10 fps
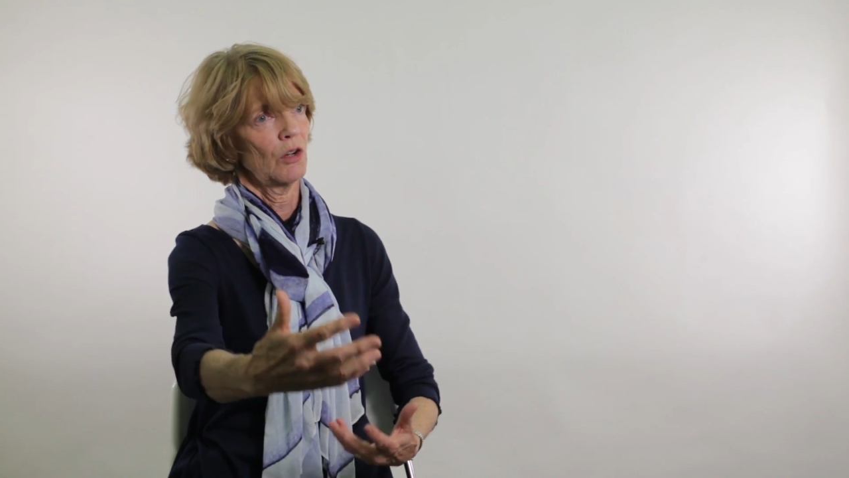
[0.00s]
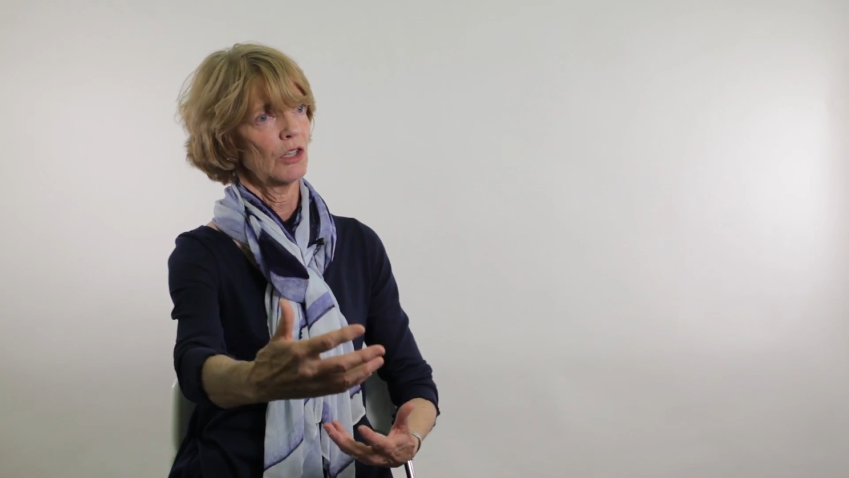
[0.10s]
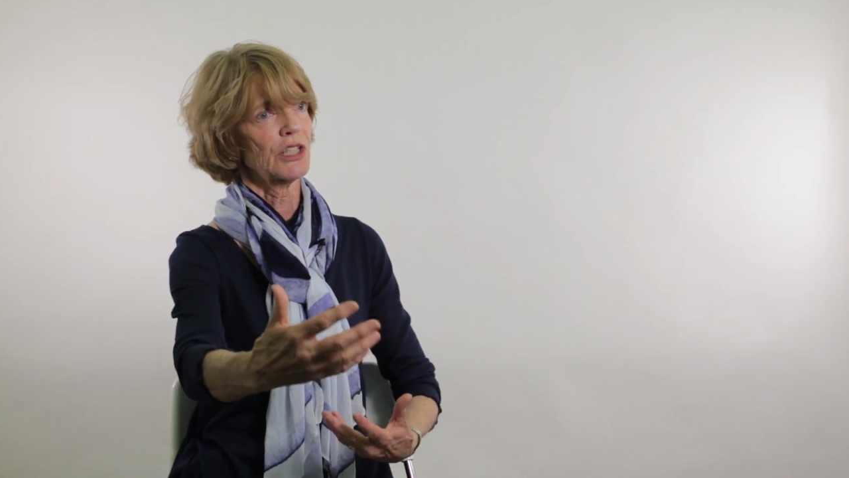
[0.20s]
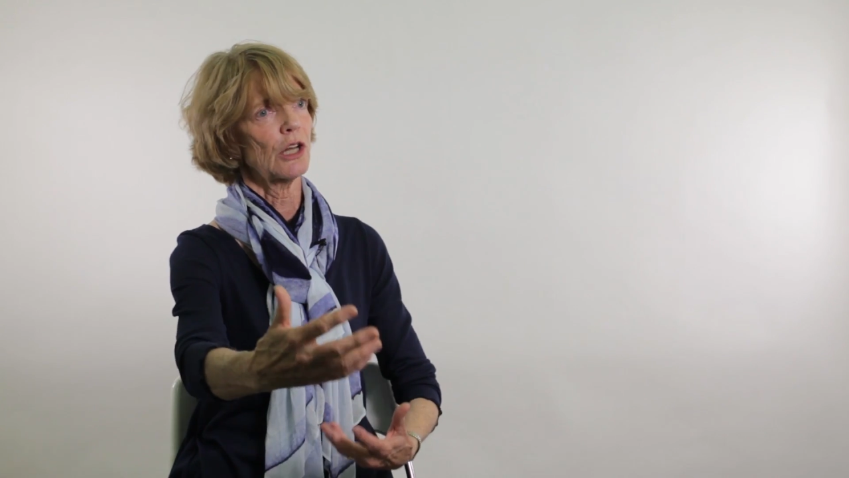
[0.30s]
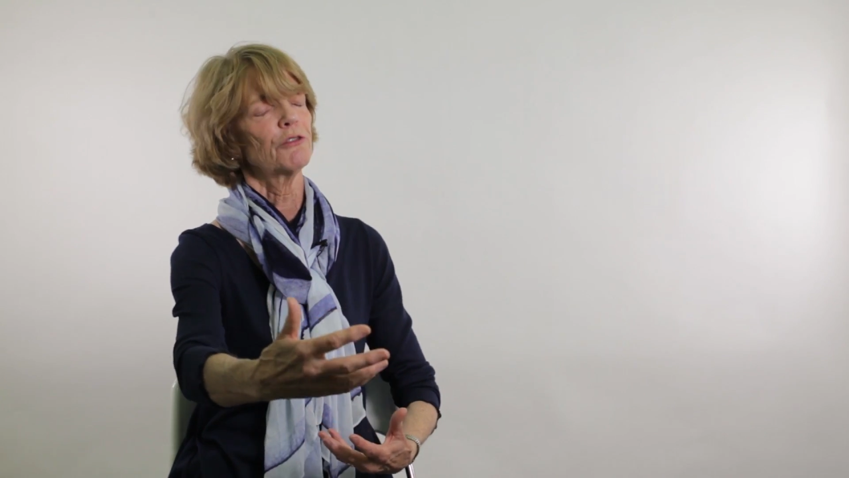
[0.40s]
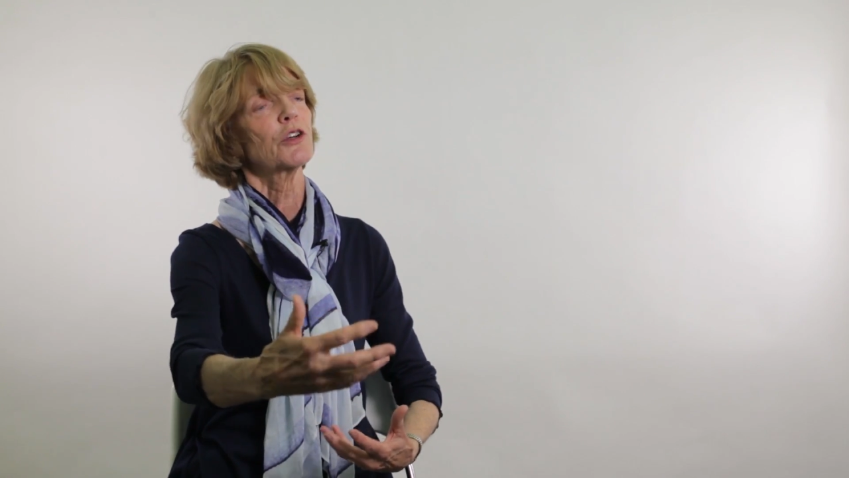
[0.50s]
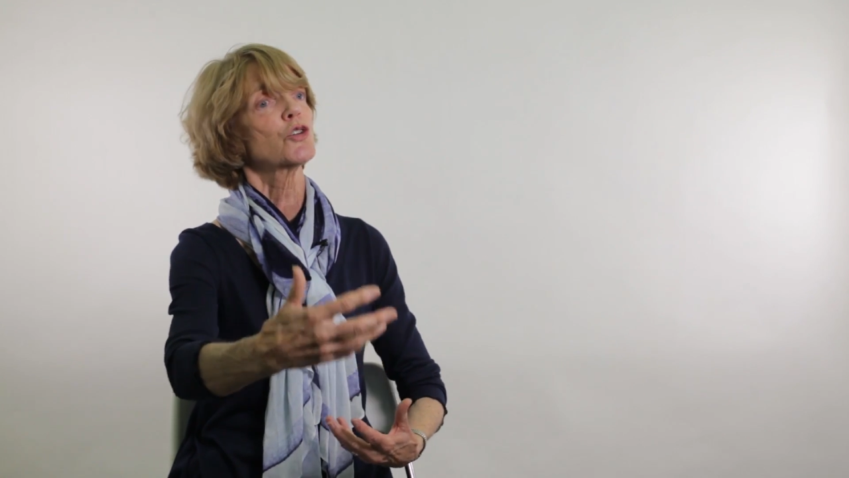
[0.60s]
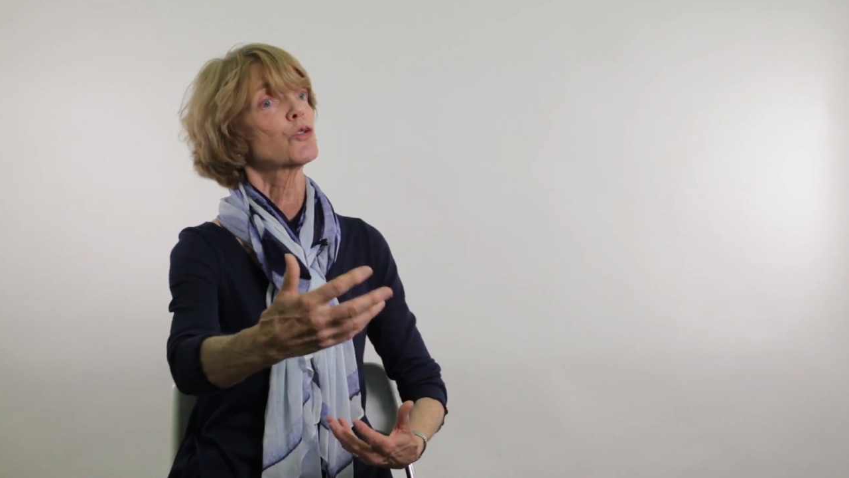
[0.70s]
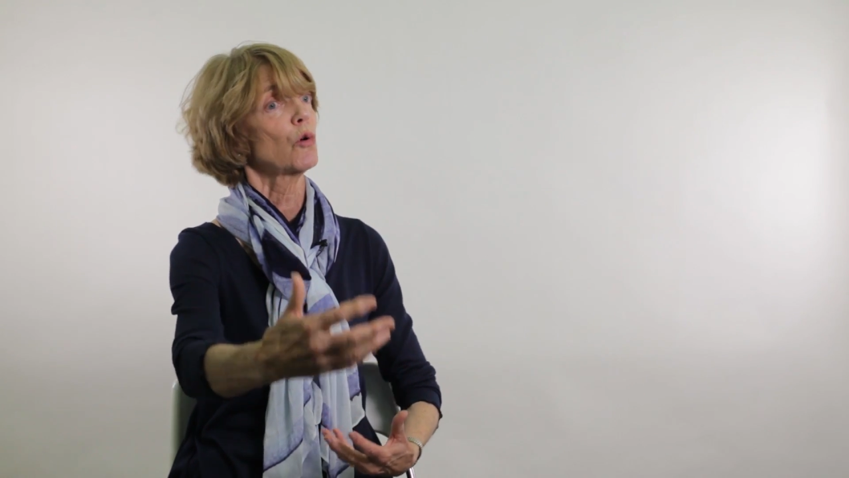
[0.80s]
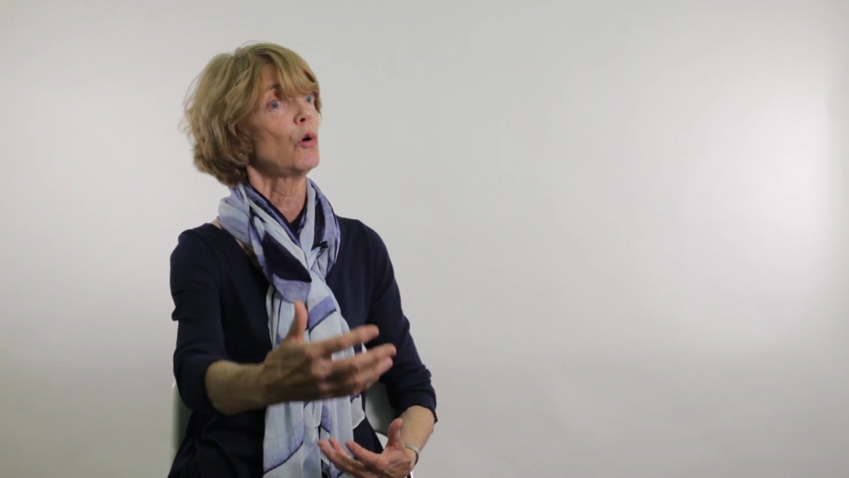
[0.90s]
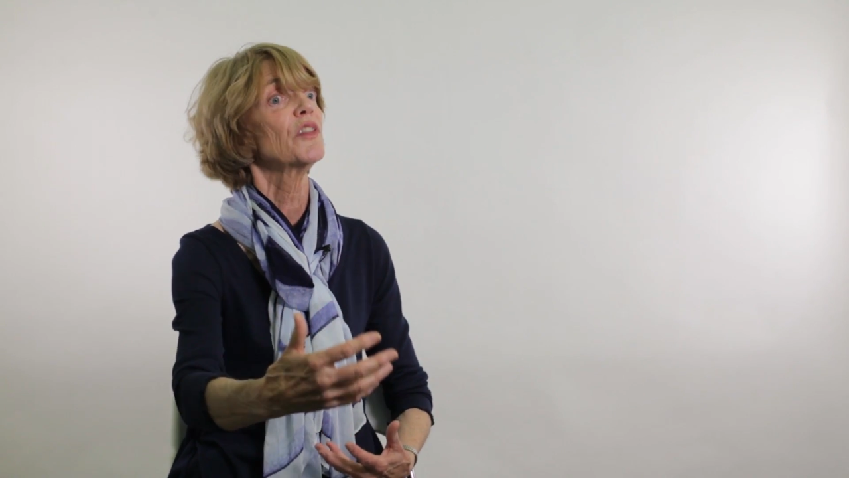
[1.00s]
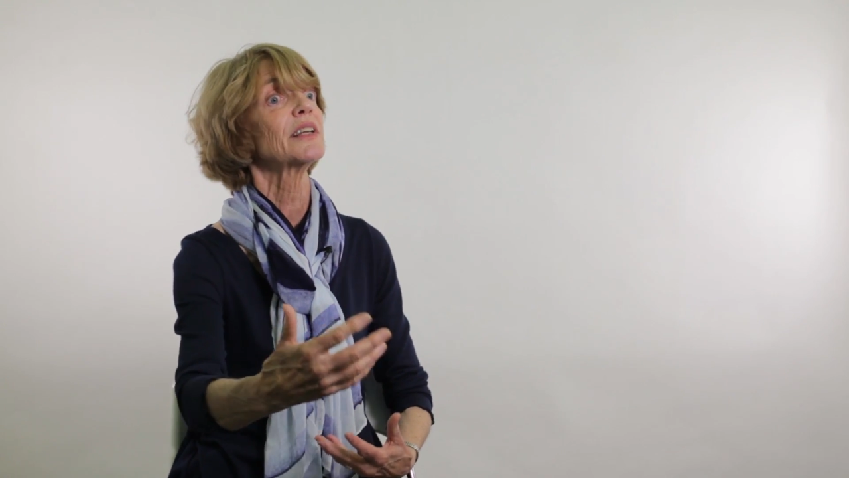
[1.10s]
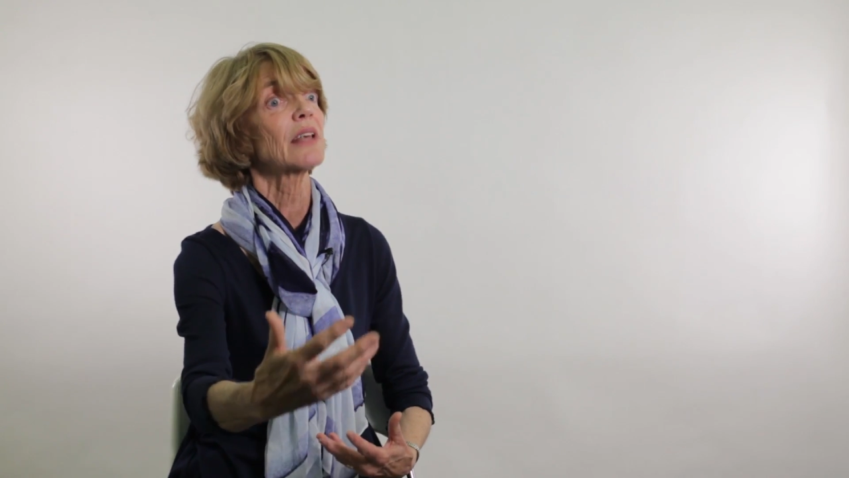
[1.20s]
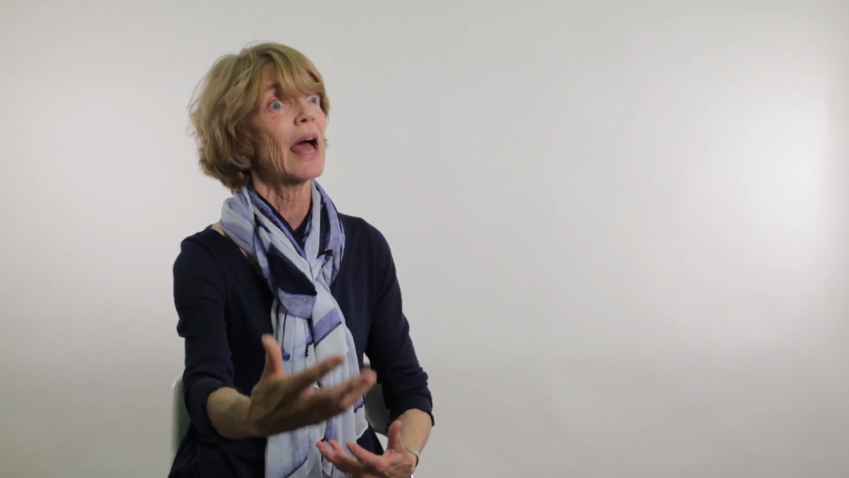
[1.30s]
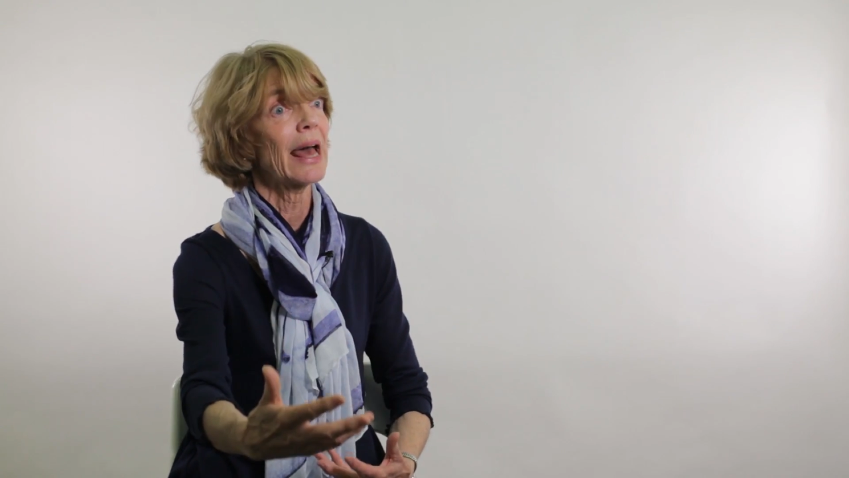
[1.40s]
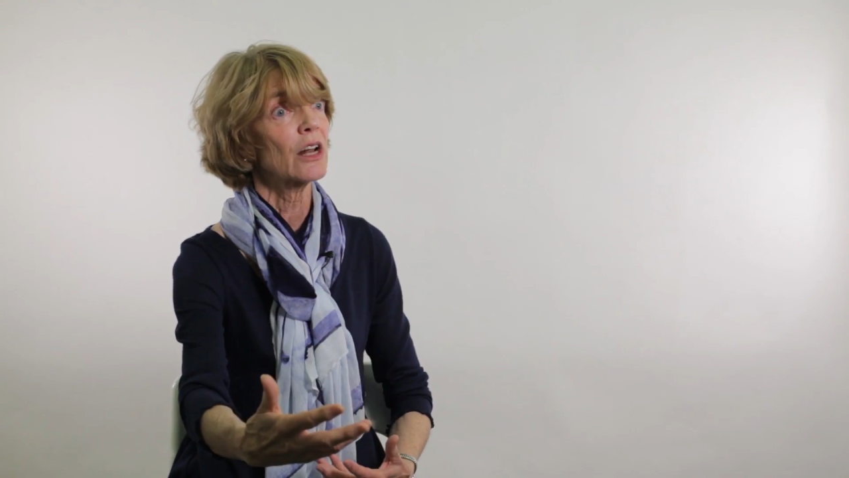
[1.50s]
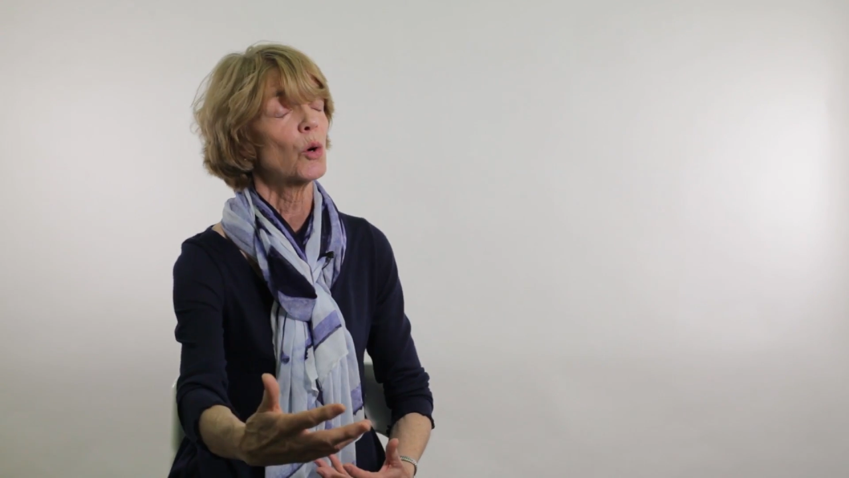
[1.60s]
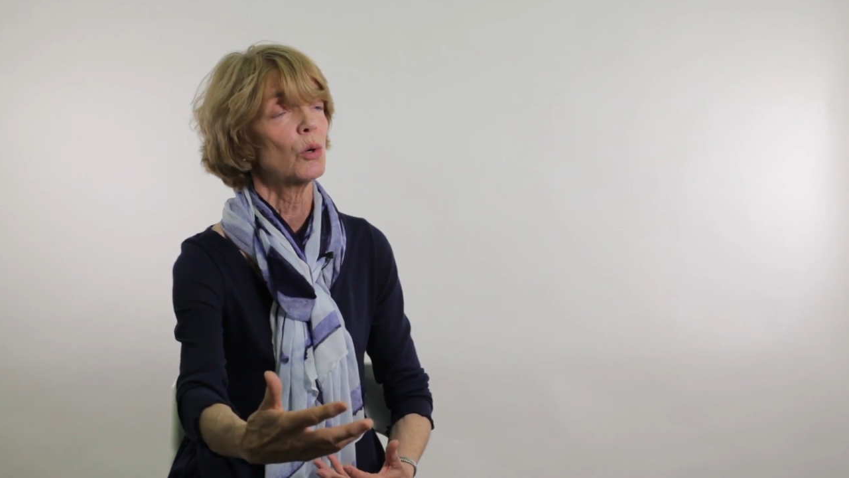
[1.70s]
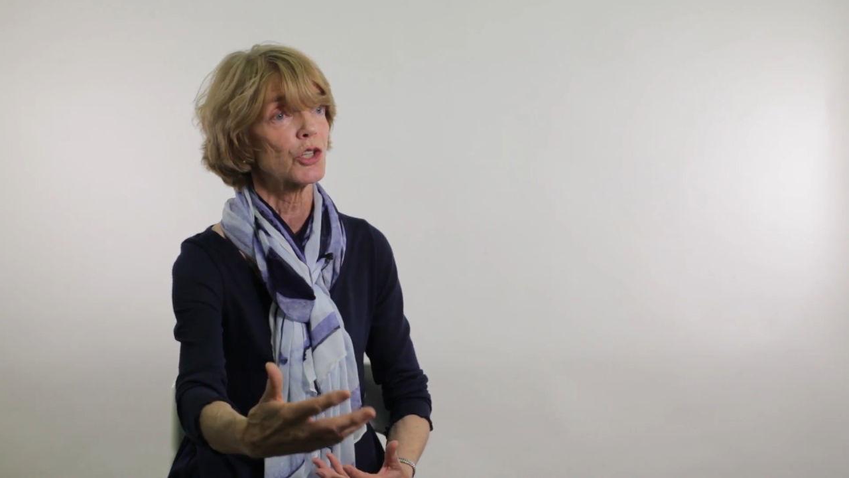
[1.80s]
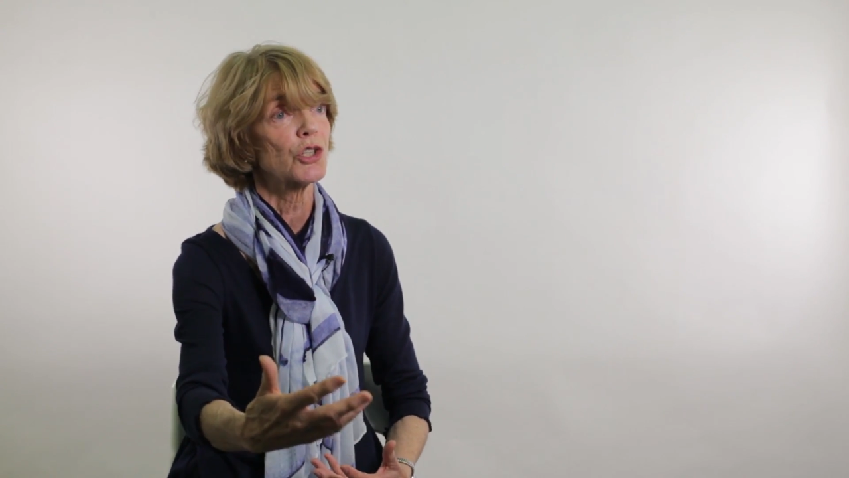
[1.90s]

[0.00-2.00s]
self control that's adequate